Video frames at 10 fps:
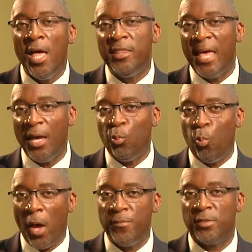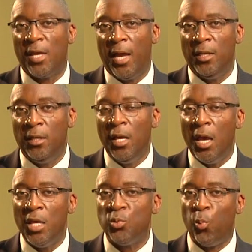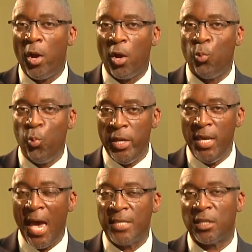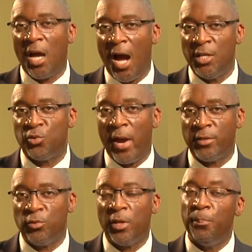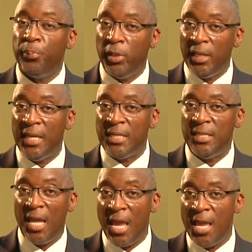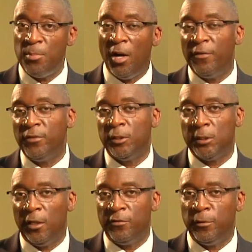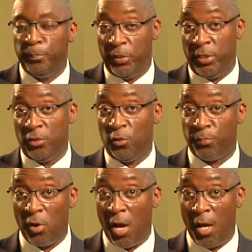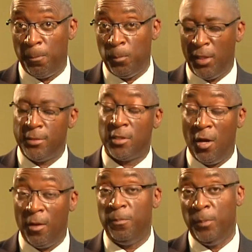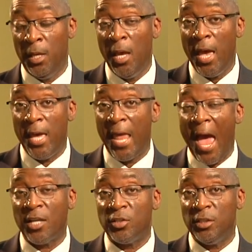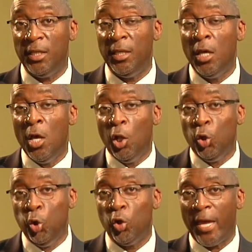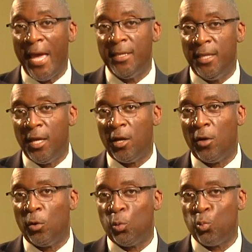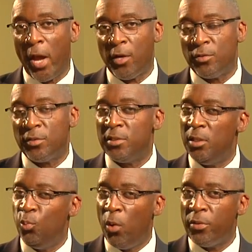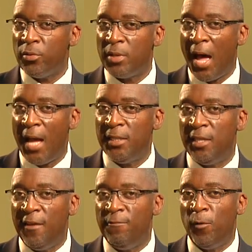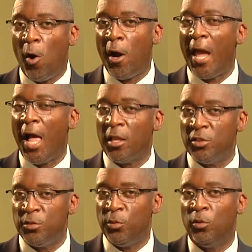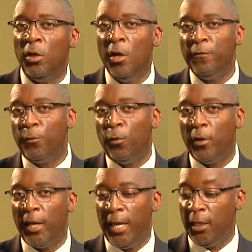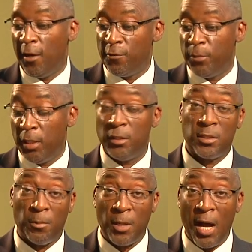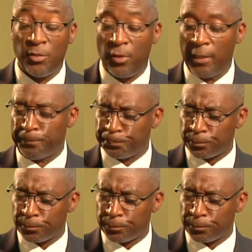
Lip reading: That website is where we as a contractor can put in the name of a potential prime sub and actually look at their records to see whether or not they are eligible for a government subcontract.